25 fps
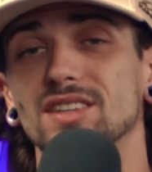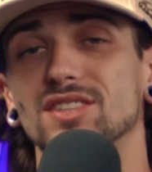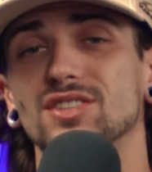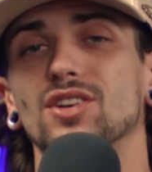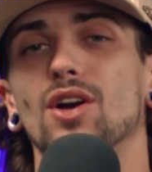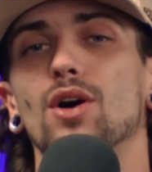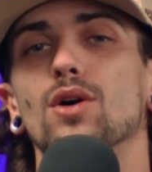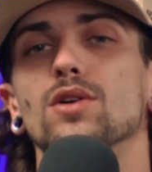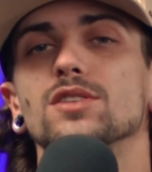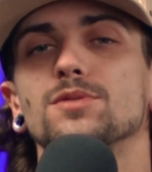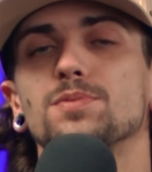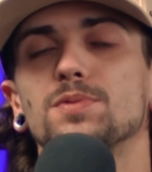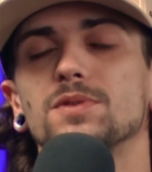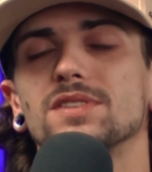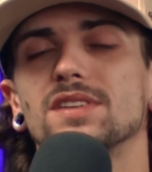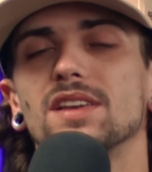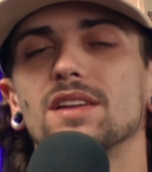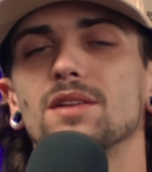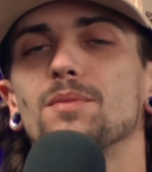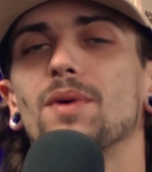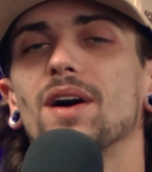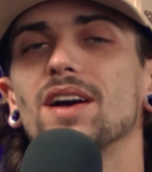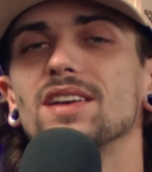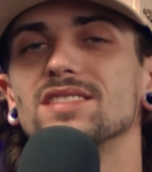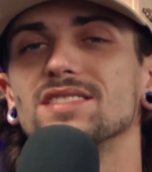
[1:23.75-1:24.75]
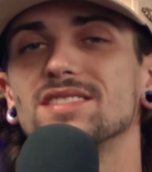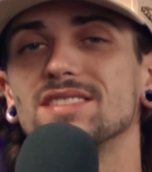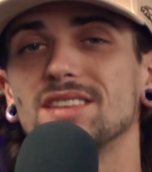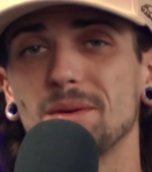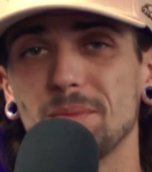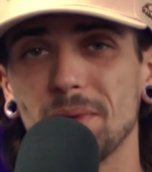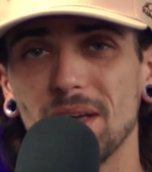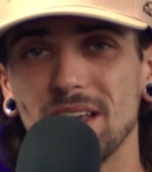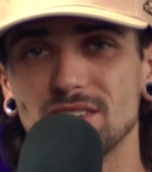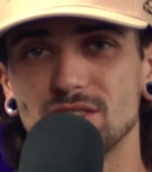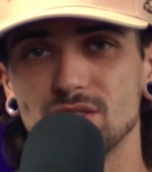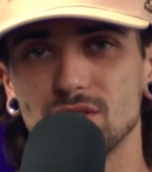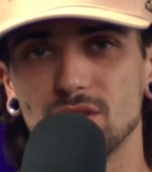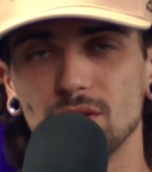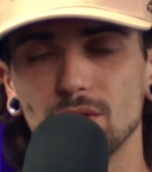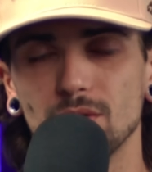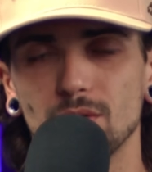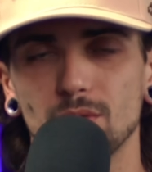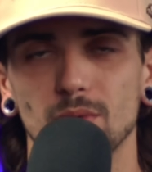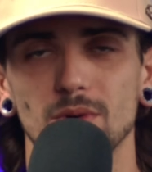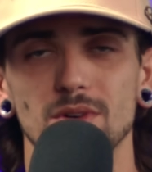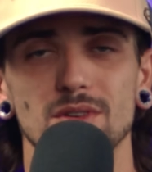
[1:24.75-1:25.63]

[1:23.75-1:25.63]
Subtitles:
show is presented by SimHQ,